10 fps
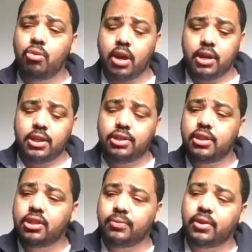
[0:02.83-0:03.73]
and in
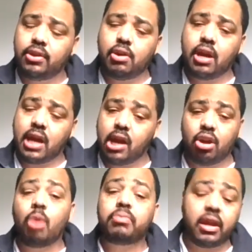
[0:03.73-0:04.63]
this video I got an
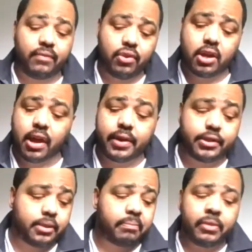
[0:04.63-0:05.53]
update for you guys.